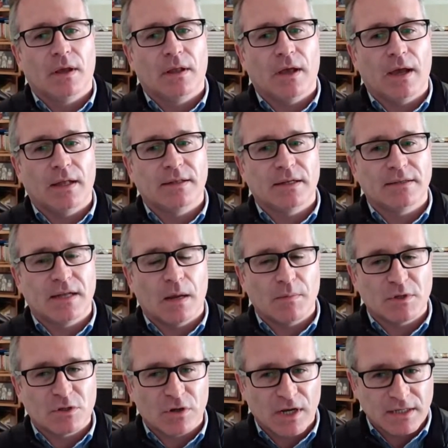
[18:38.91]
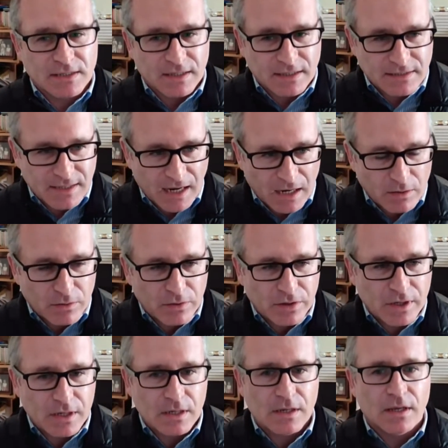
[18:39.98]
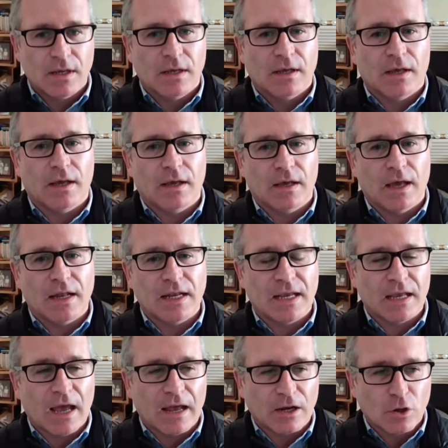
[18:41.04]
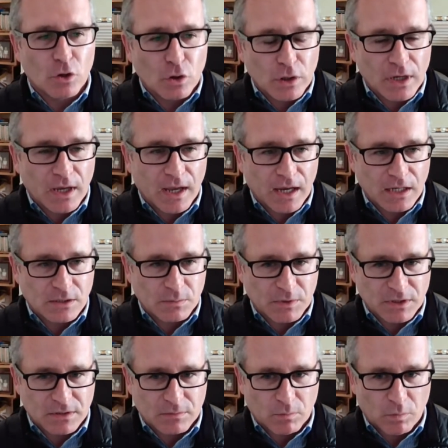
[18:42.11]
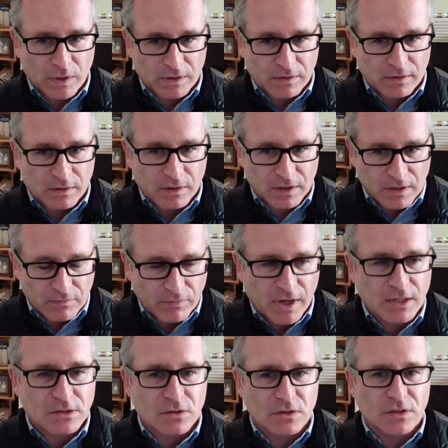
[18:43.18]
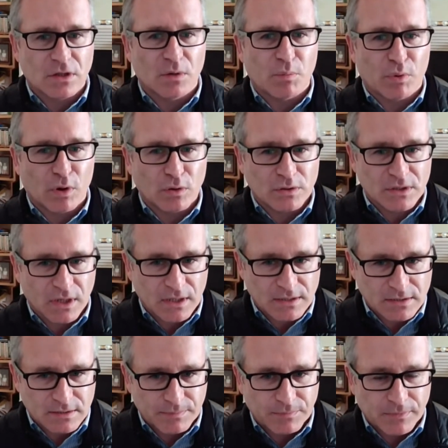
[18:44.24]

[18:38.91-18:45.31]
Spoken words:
that demonstrates integrity and good engagement with the investors in the process.